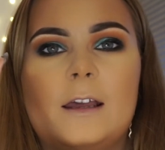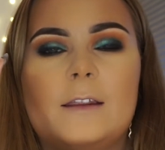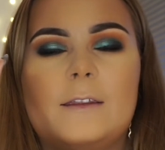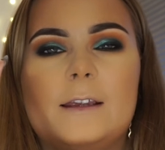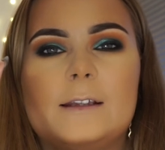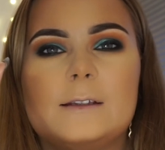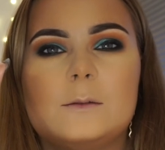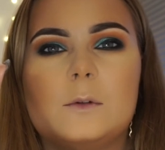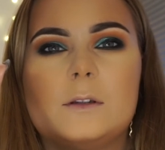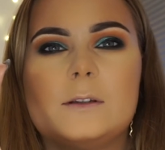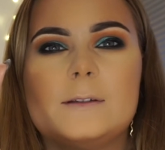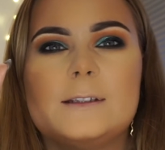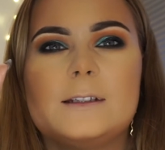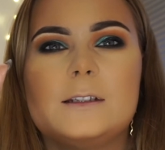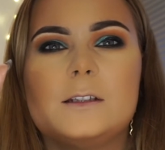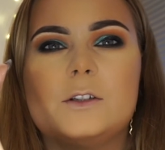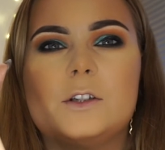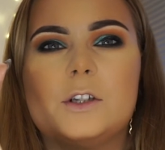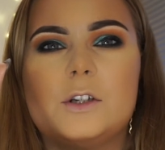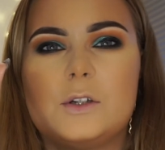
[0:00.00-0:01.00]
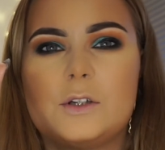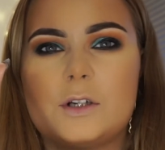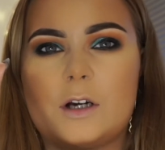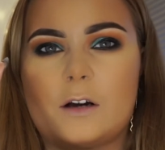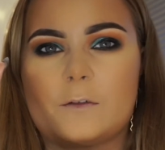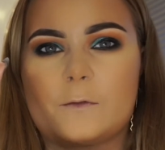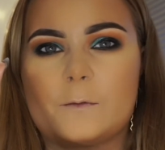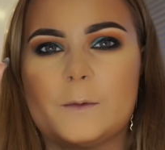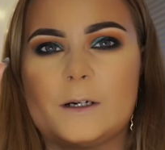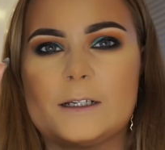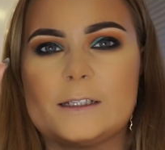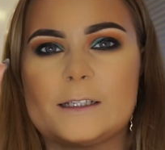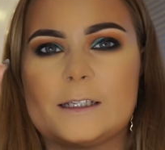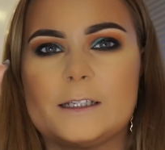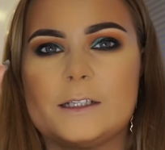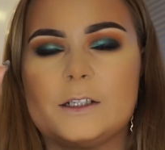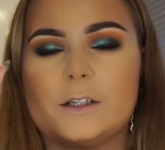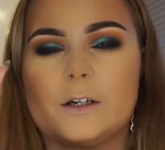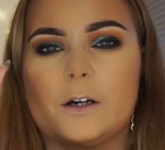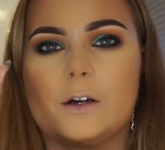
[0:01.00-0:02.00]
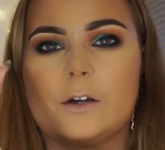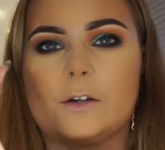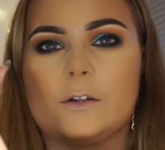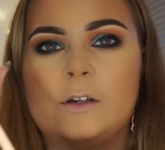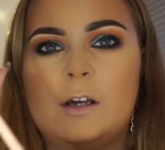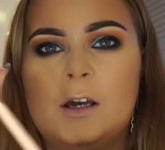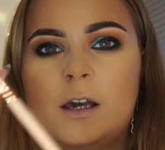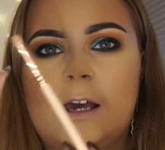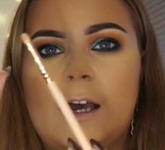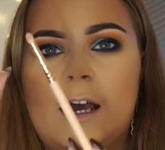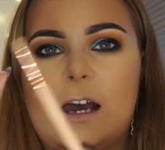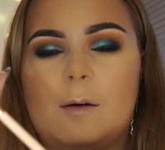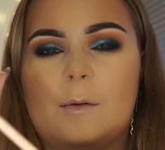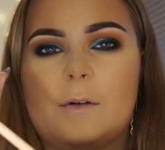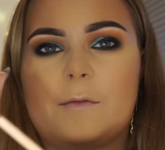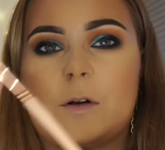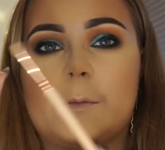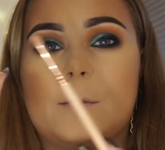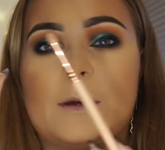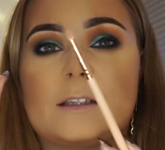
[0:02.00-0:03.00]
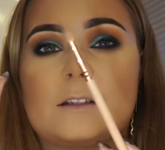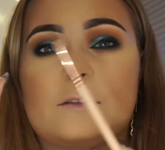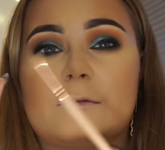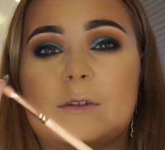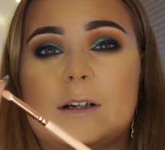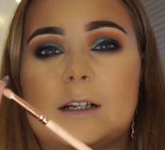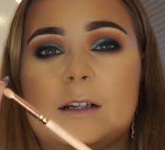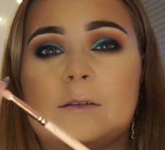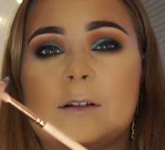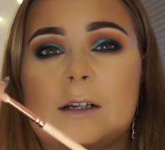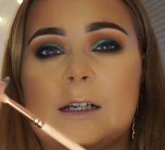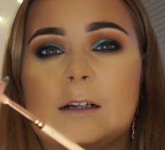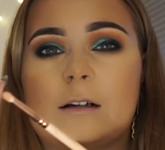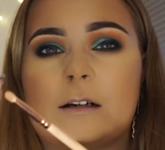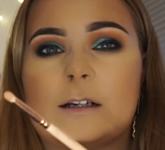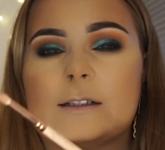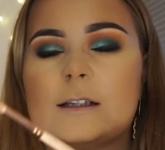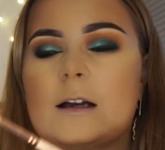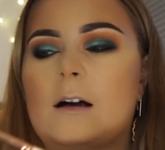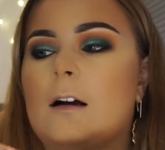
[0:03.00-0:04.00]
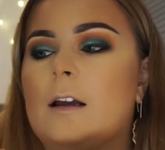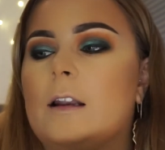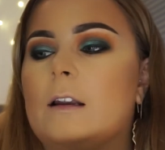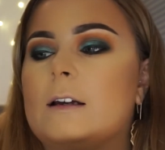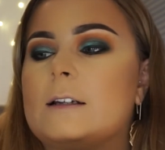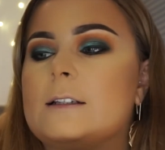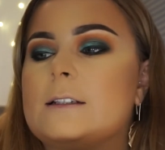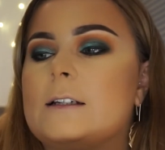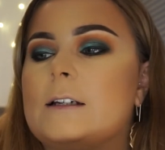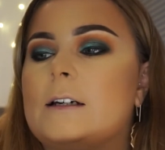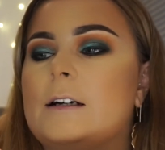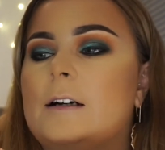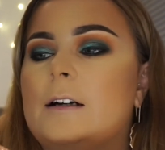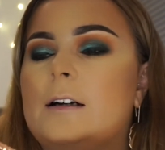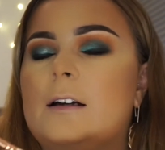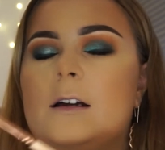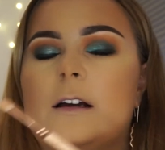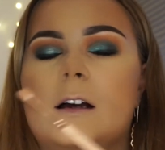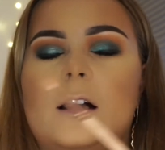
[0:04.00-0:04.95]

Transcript: This one's too dark for my skin tone, however it makes a really nice highlighter.